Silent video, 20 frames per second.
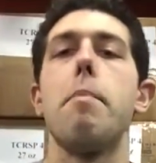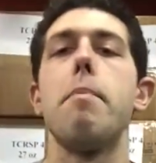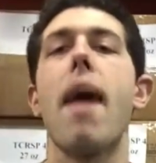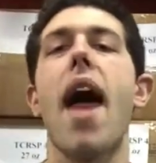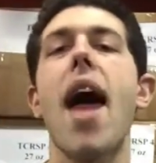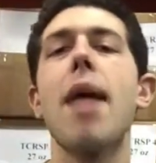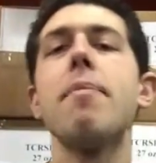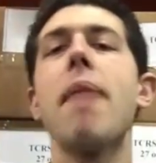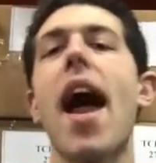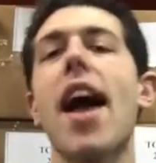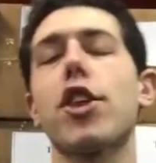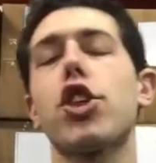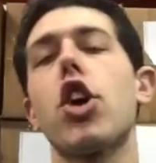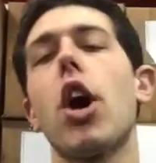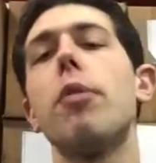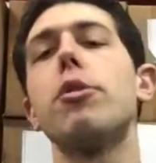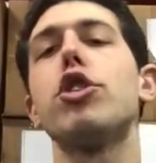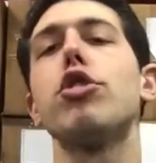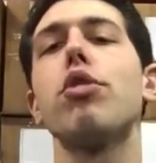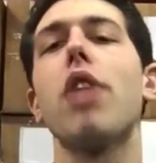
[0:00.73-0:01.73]
Mad Max
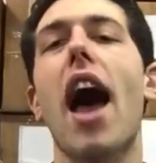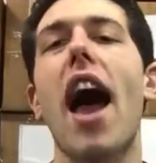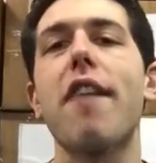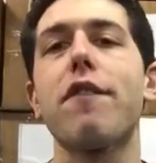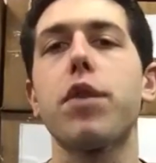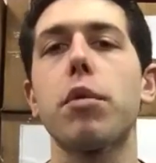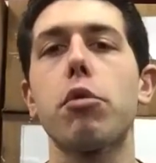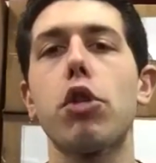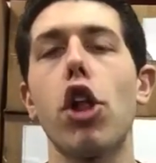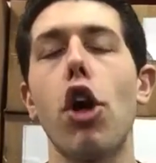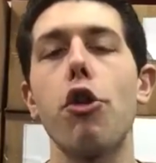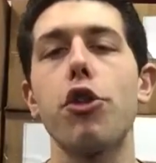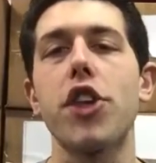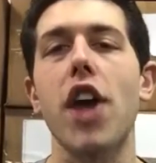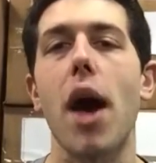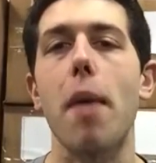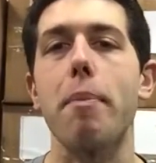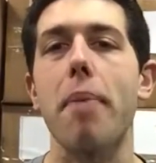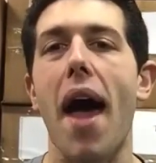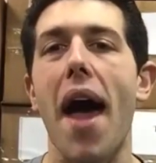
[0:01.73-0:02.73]
comes to you live from
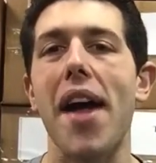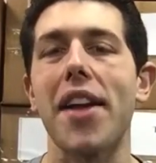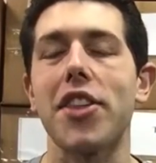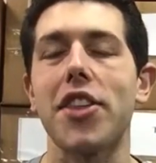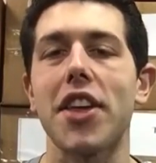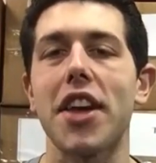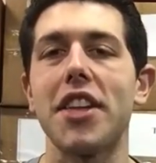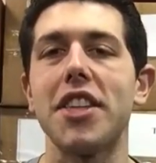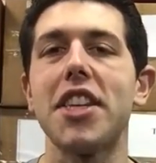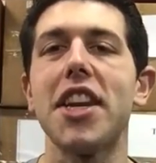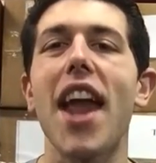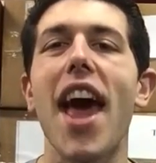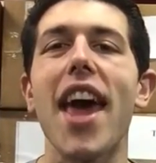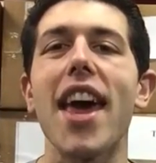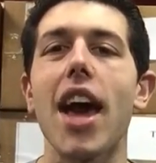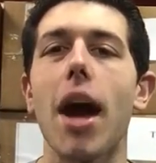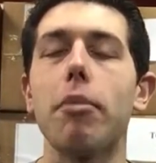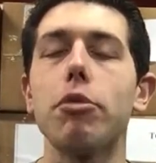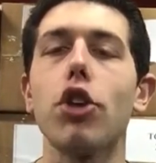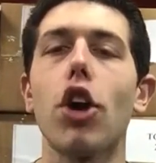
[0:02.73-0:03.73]
Closeout Bats, and
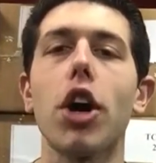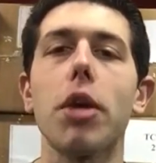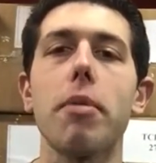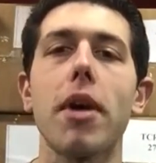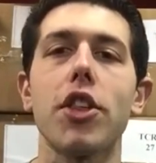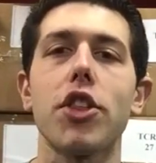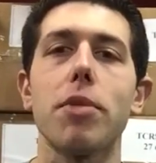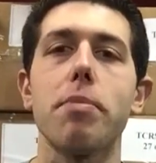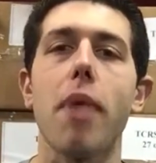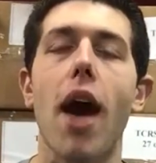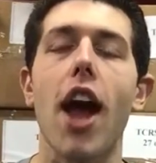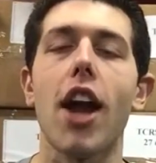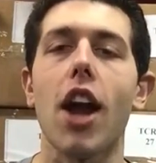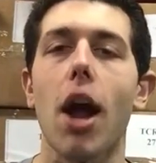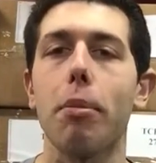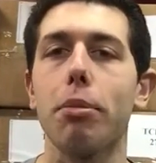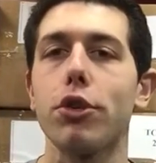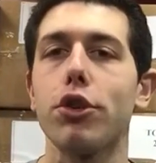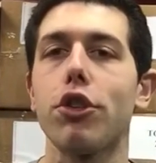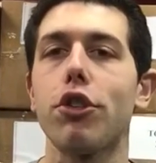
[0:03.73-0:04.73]
today I'm talking about some buying
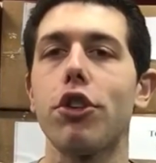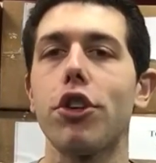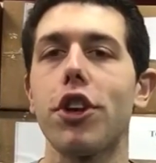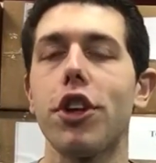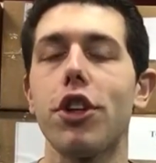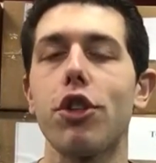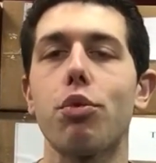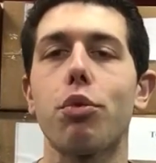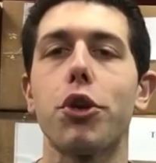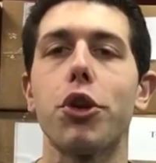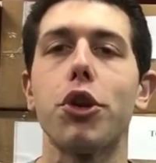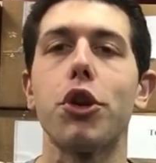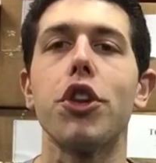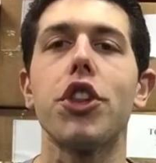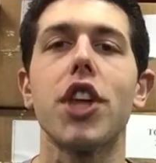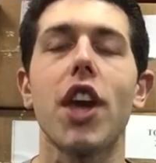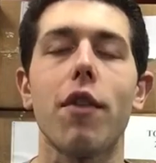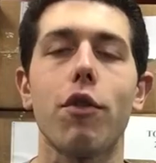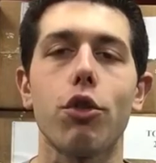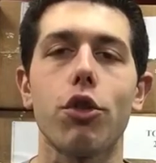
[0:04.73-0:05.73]
opportunities where you
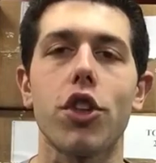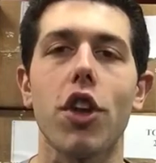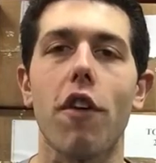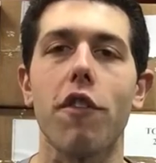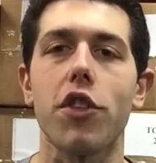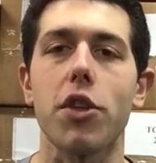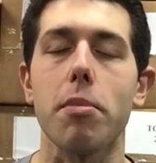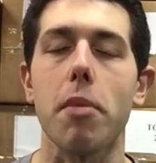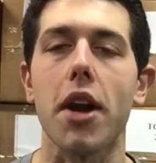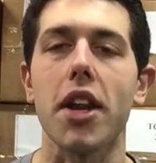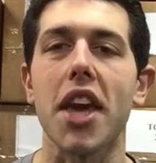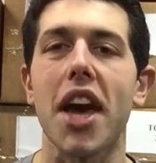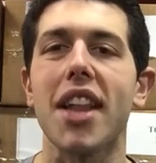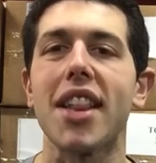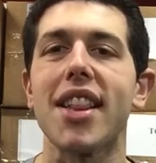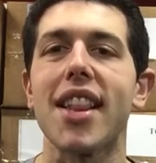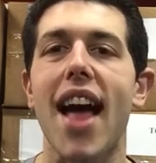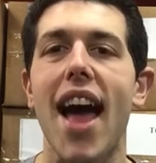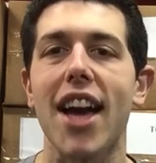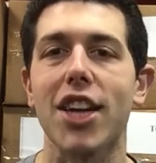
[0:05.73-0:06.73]
could save yourself some money
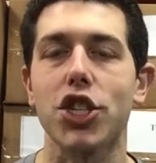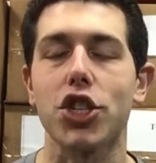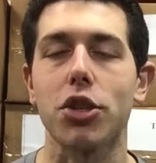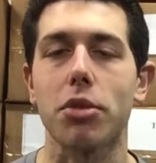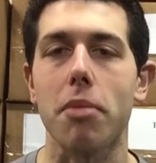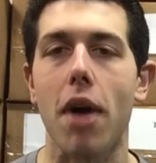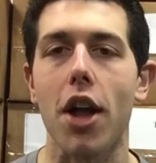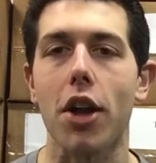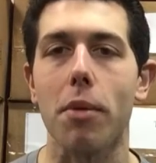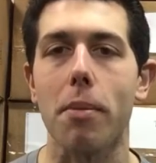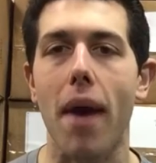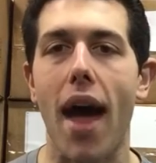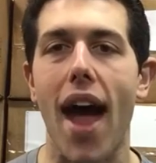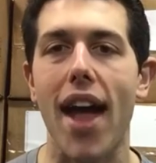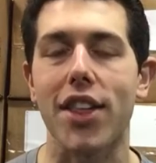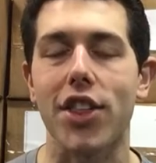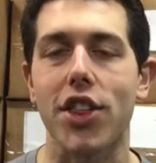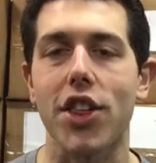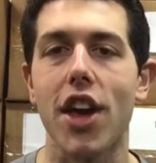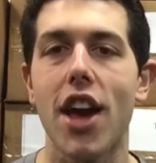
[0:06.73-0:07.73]
on last year model
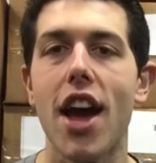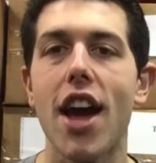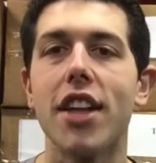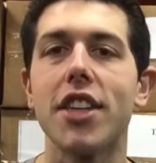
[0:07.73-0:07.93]
bats.